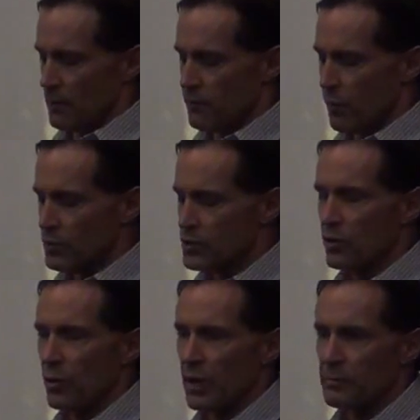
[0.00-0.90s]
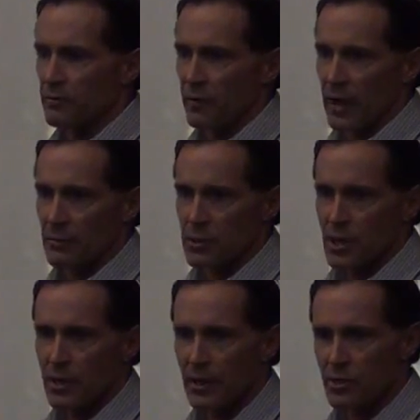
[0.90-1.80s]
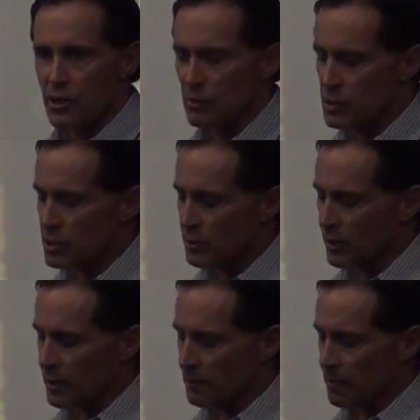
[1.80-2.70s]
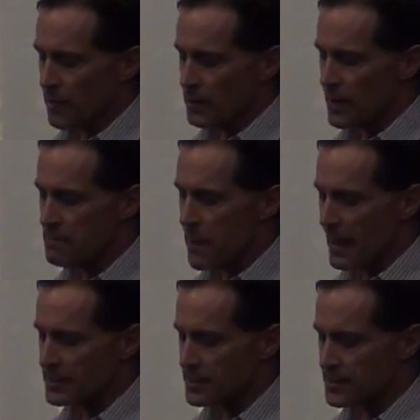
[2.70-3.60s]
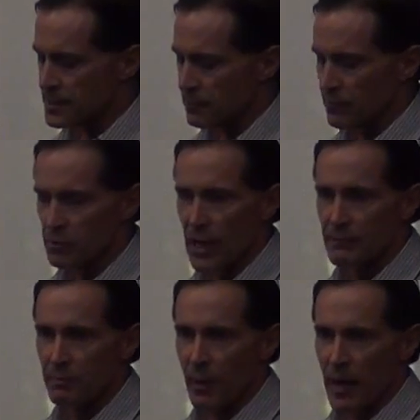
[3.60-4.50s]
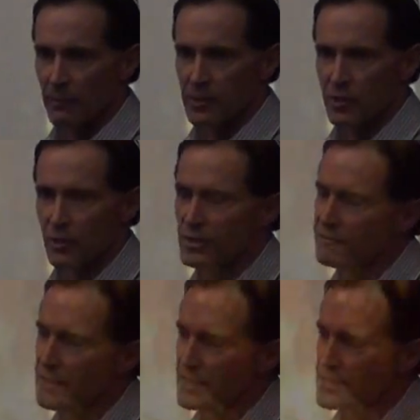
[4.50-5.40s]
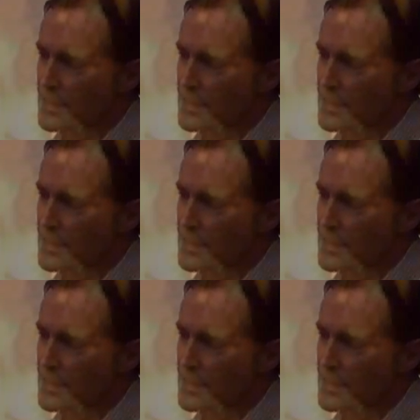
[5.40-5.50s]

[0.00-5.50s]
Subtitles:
Our forests are going up in flames. As geoengineering impacts the system from top to bottom, it starts to feed